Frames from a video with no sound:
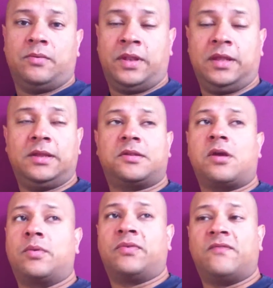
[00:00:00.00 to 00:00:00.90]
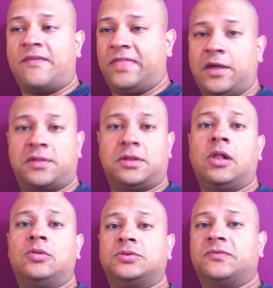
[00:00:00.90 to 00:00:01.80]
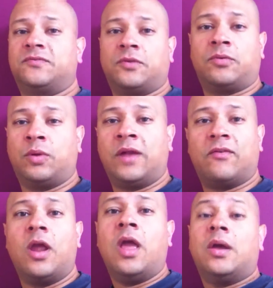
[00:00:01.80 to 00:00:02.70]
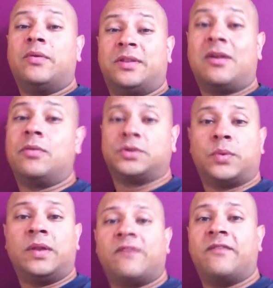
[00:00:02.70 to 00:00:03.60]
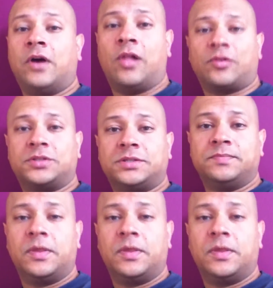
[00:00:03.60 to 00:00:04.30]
We didn't get started with $5,000 or whatever. We started with $25.